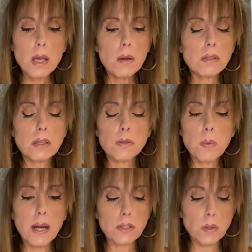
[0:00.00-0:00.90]
It's
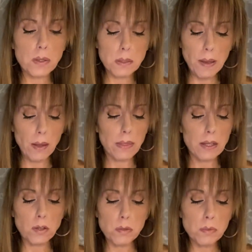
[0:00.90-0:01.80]
what I talked about in
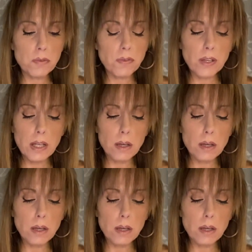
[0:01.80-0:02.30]
that new moon video.